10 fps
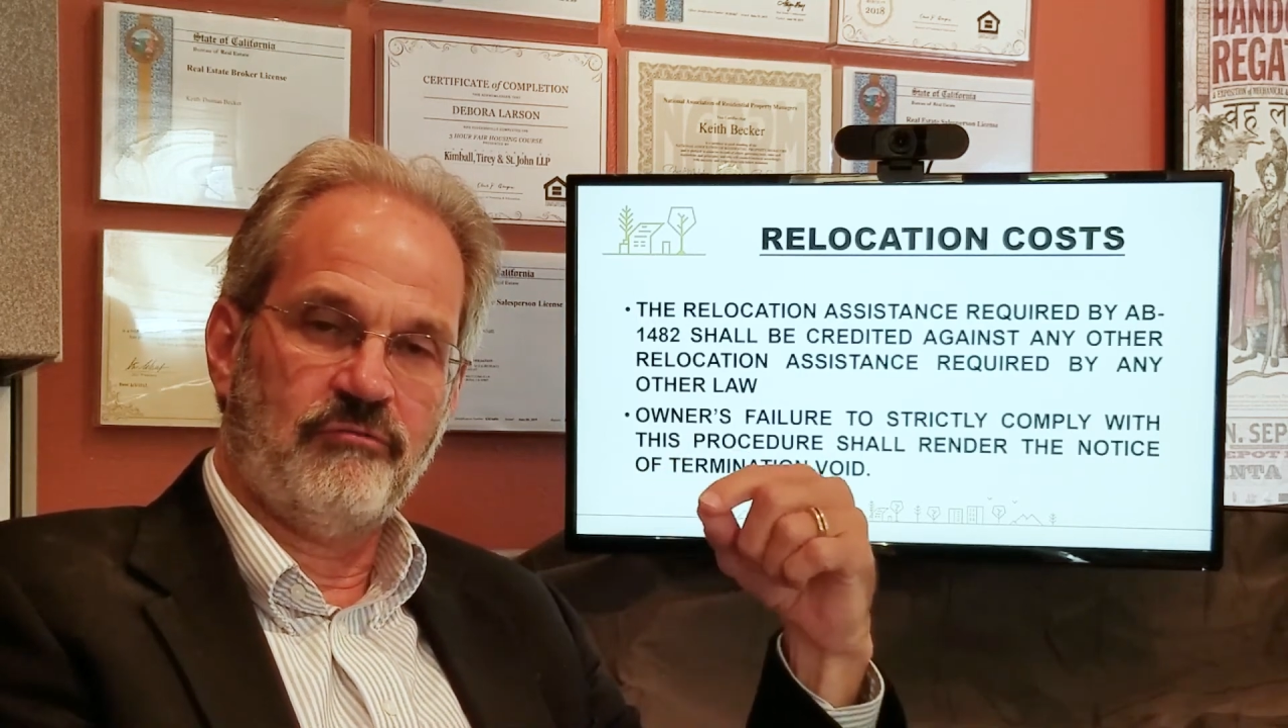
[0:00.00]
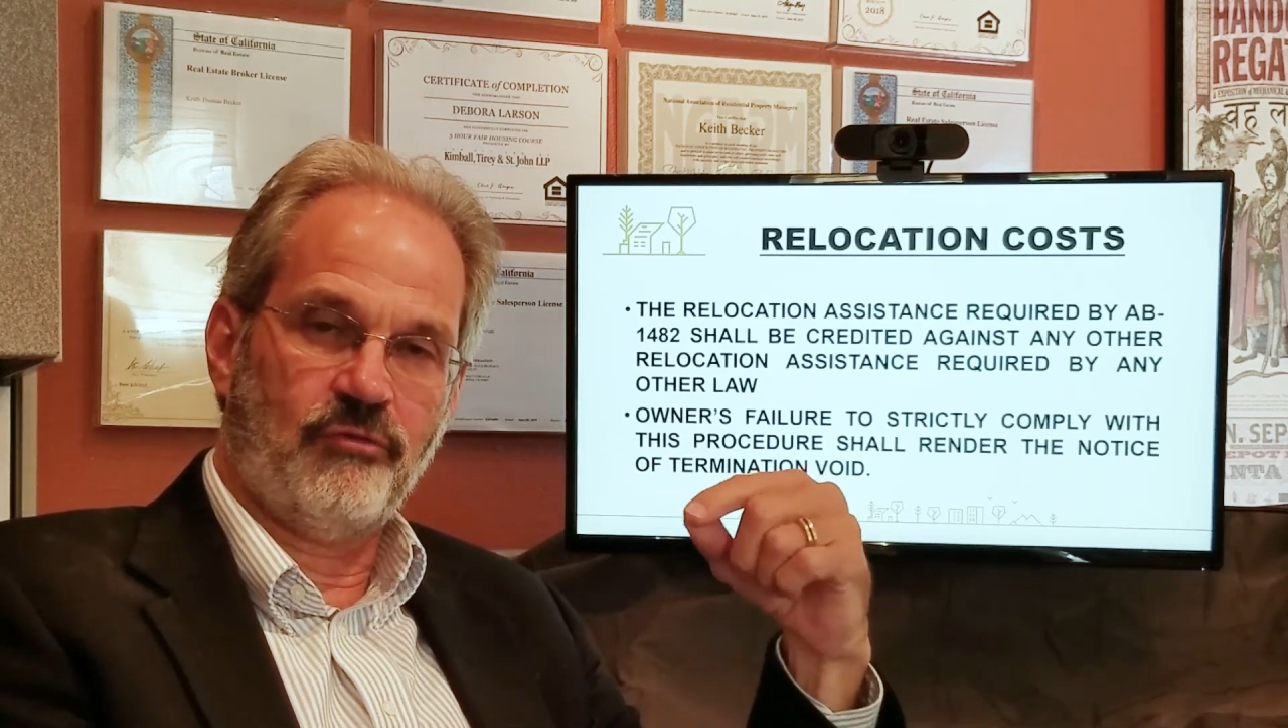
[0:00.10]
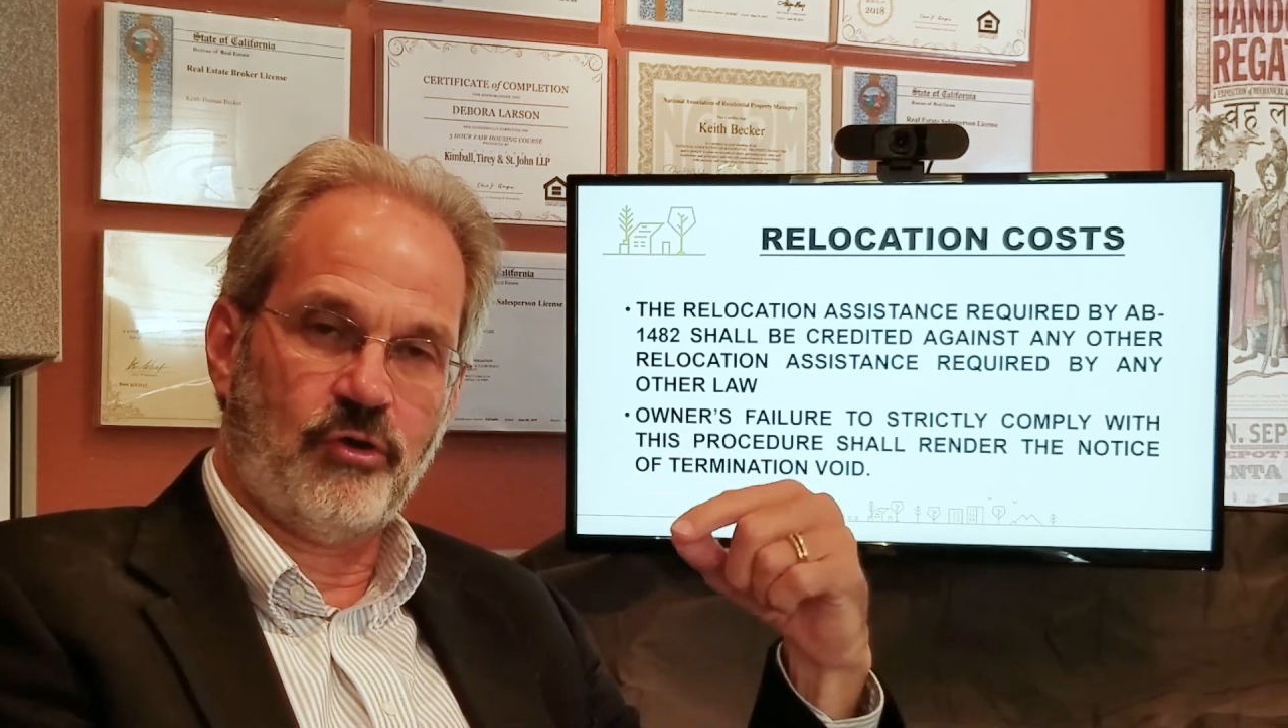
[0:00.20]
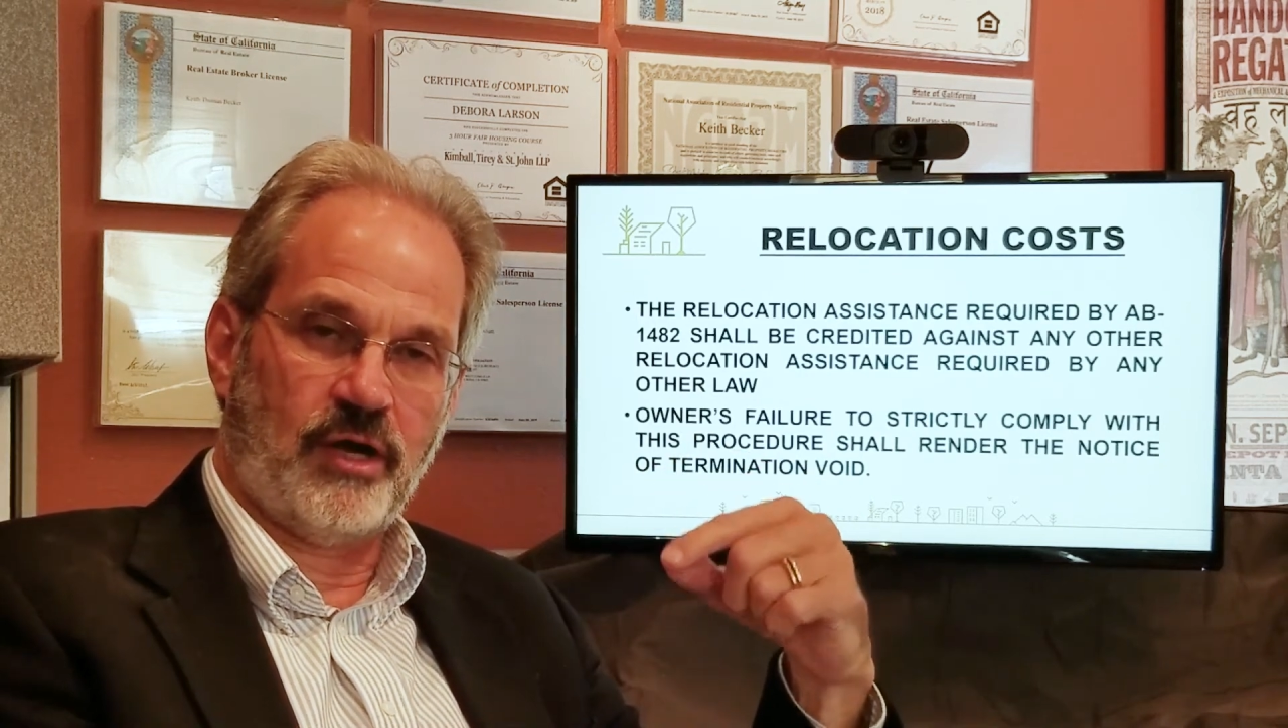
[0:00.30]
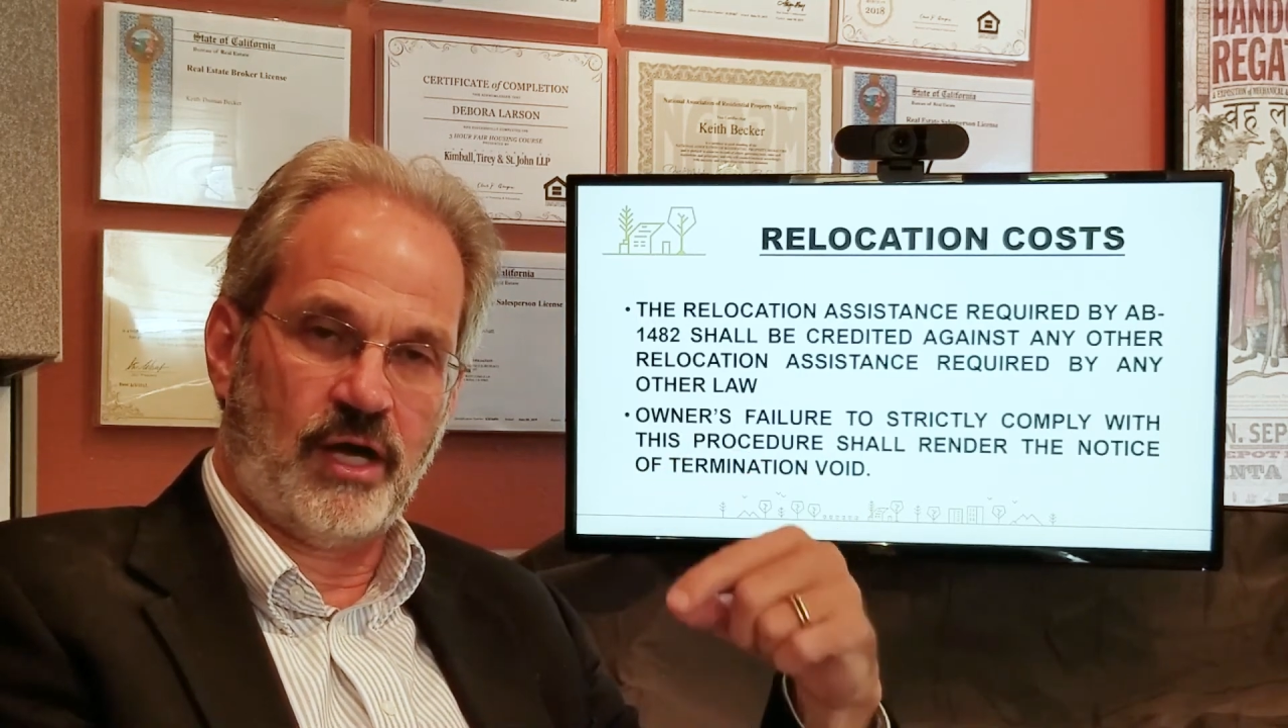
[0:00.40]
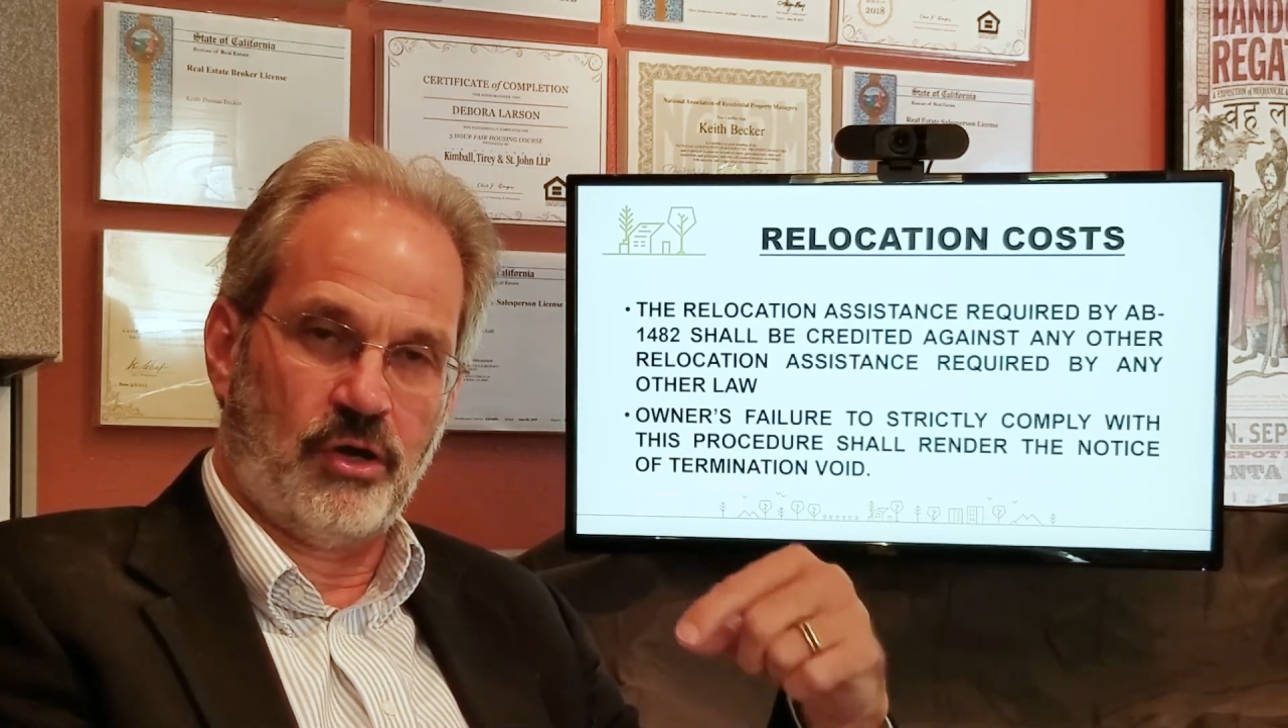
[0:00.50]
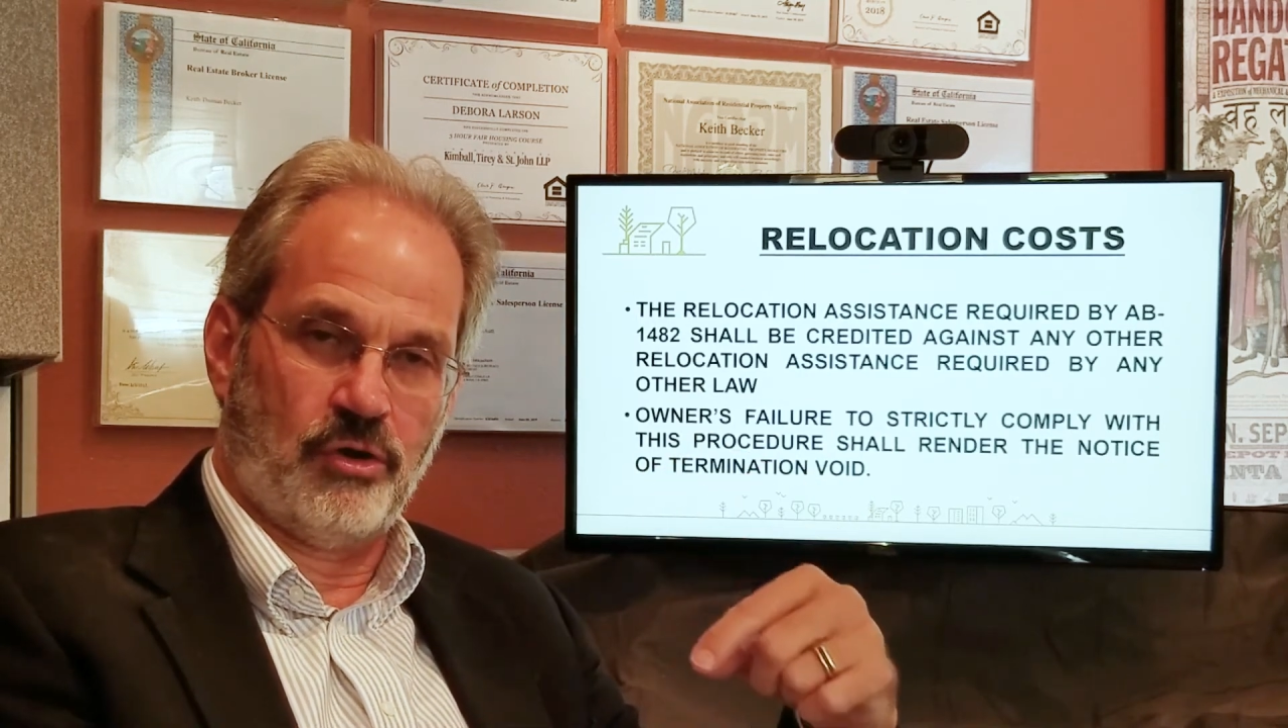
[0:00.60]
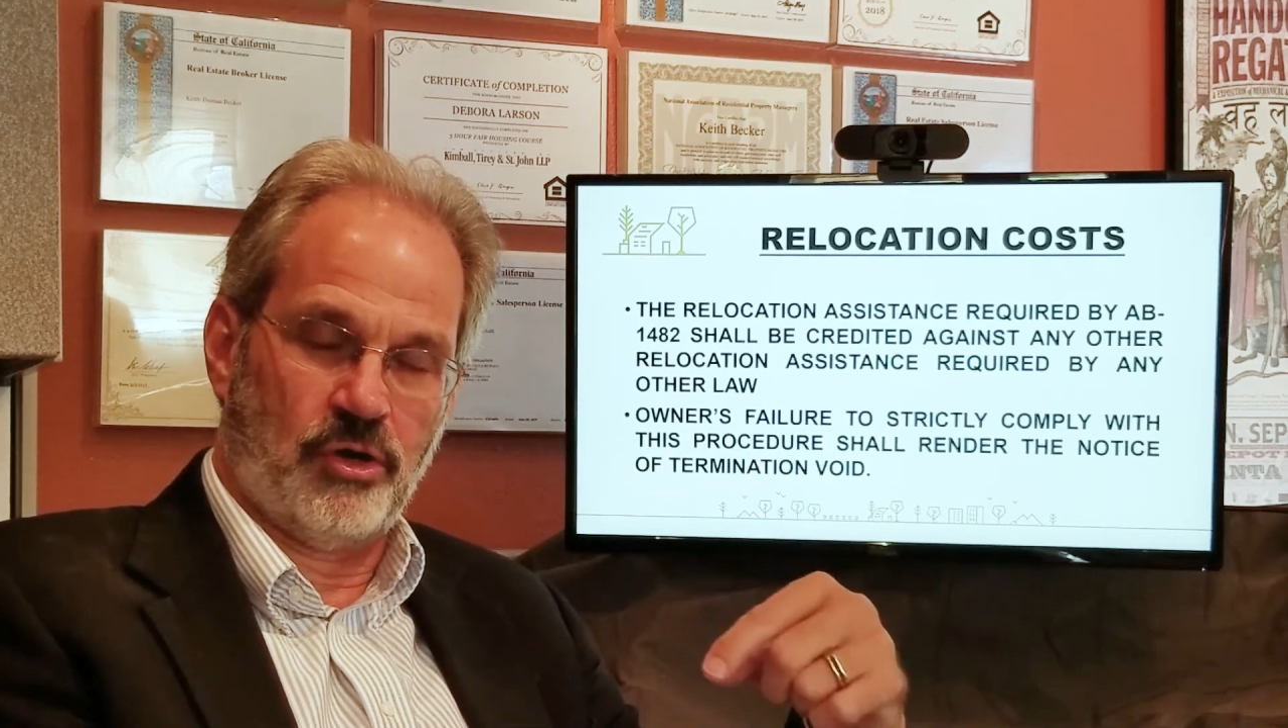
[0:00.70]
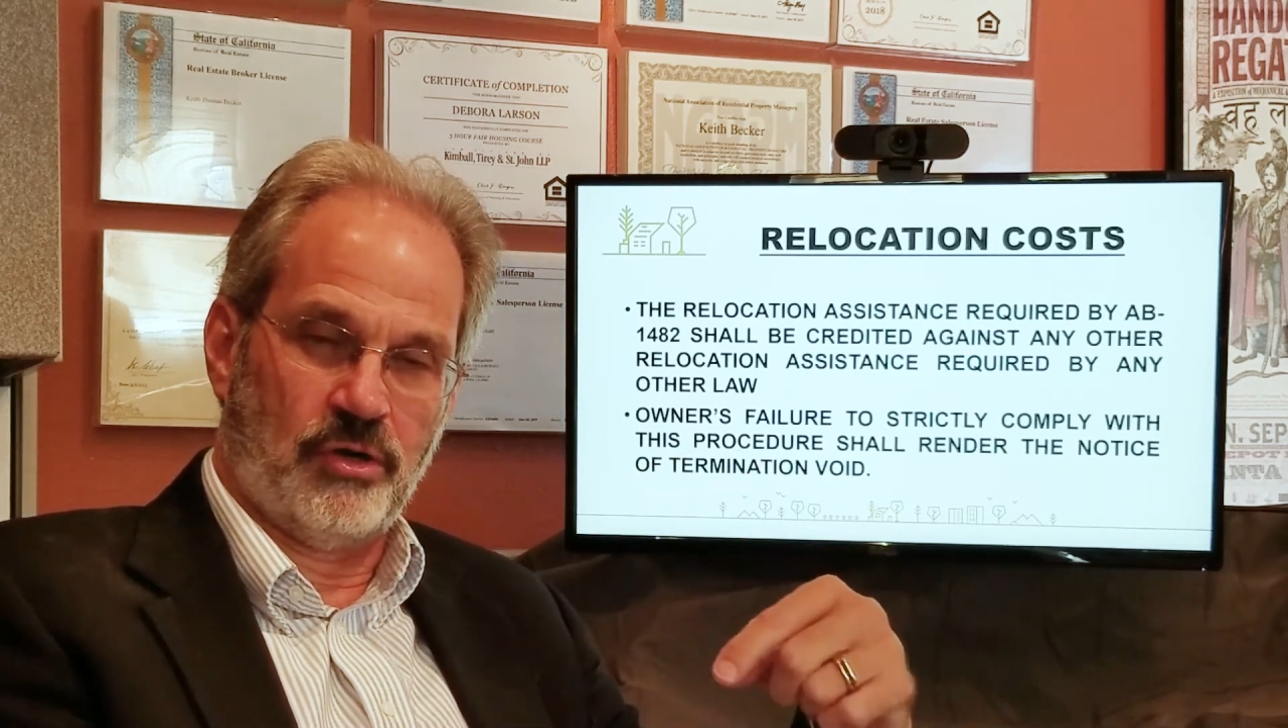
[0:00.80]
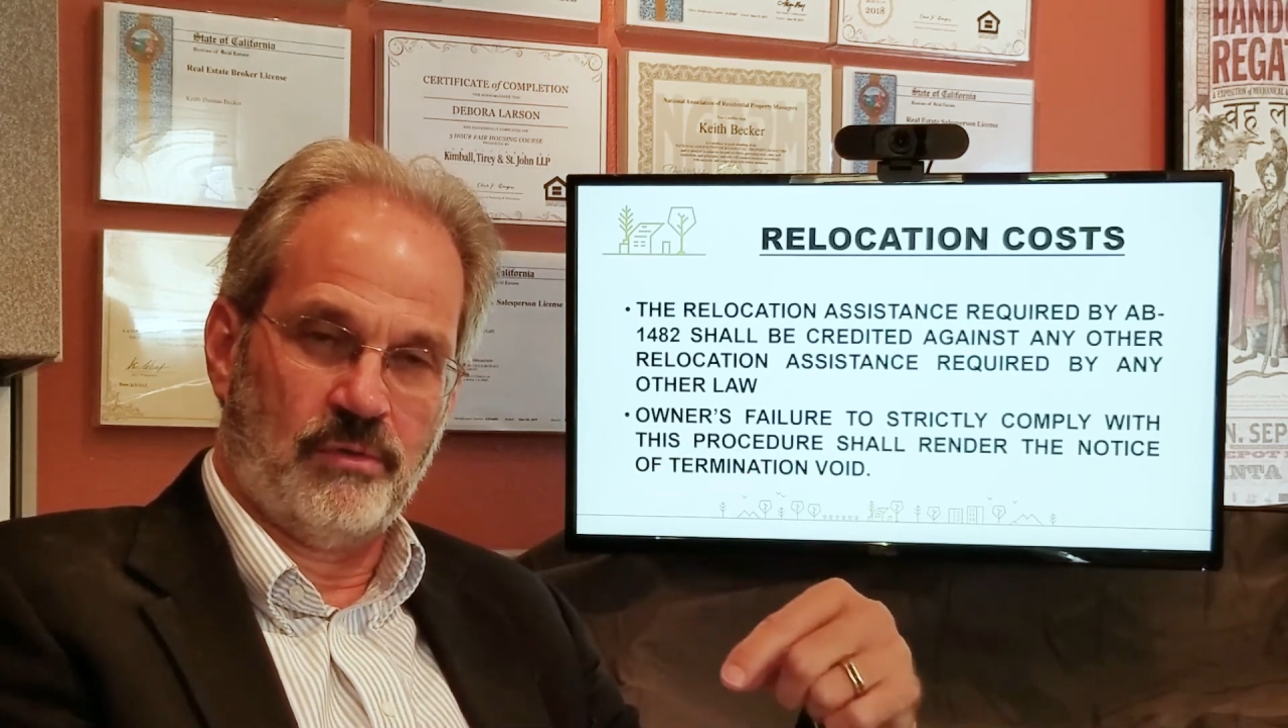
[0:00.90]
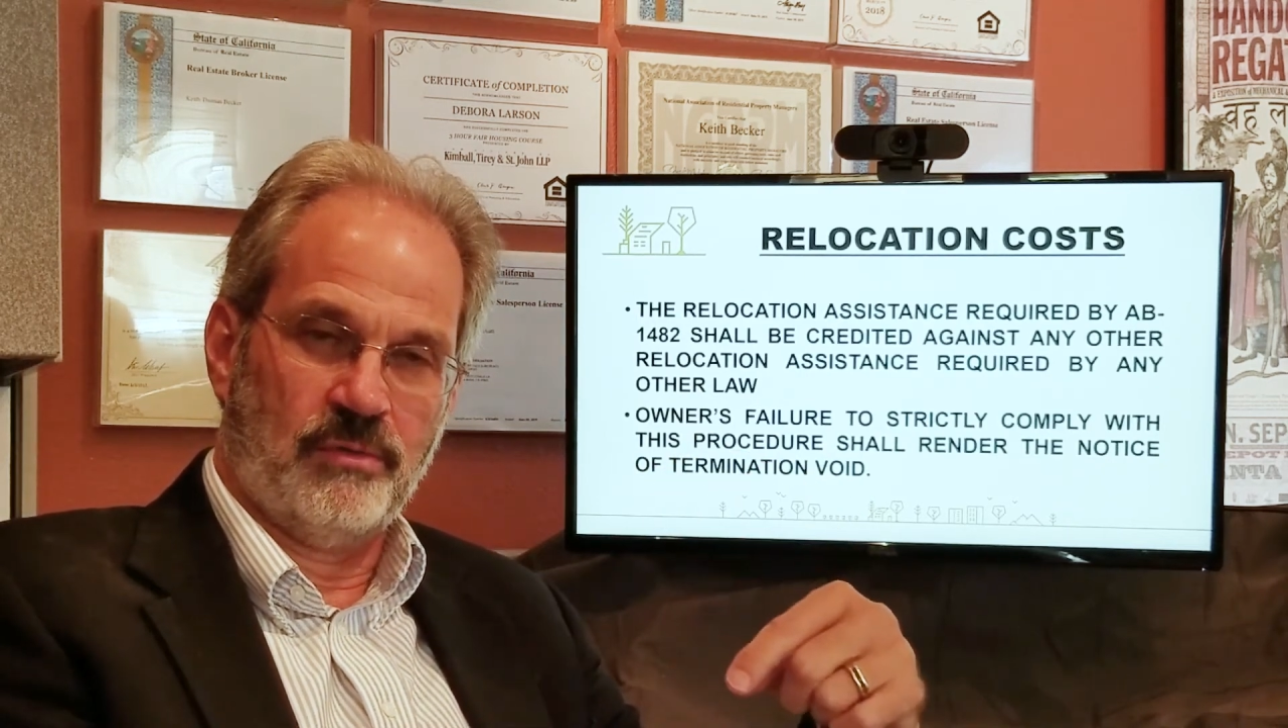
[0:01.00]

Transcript: for error.